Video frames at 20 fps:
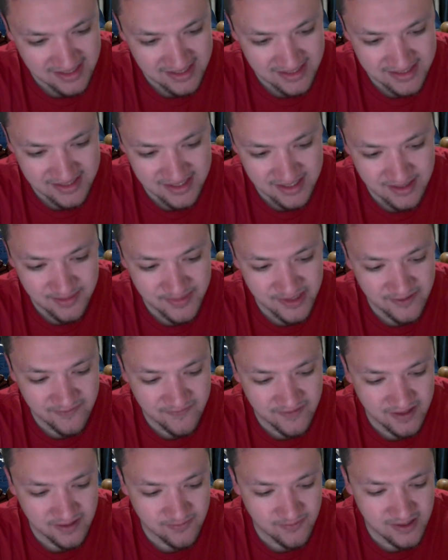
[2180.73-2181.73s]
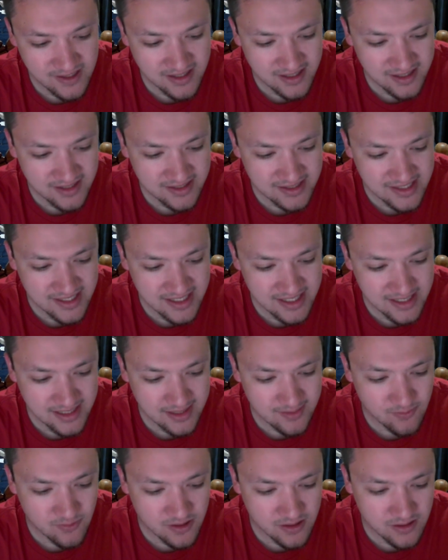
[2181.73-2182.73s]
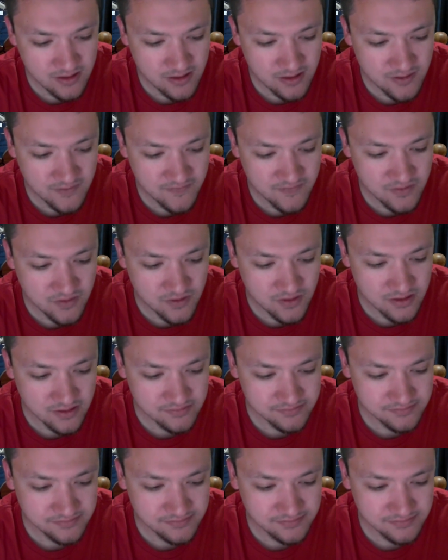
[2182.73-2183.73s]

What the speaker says: it's going to be a fun ride and we're all for it.